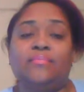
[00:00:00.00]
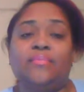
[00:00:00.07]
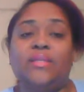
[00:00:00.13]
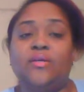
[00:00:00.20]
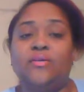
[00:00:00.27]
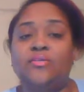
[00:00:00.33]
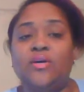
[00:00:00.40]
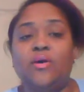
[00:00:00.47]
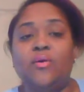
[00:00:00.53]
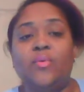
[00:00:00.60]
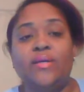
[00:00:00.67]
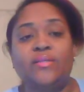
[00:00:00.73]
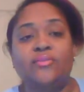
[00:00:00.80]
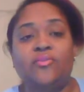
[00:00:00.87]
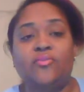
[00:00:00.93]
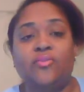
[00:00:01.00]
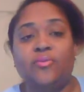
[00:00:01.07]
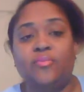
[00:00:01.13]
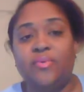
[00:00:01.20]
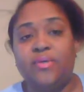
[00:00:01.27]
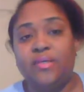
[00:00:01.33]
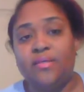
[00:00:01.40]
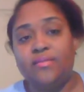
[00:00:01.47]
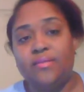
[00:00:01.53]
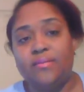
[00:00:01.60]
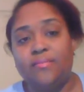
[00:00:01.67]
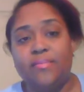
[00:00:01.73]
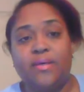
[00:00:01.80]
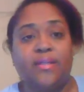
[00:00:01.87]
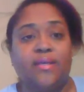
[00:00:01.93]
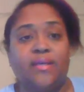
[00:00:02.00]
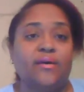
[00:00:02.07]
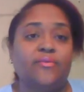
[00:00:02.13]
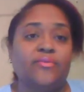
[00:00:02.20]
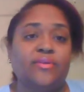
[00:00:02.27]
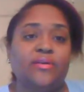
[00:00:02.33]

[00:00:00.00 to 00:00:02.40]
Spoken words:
there's always going to be somebody out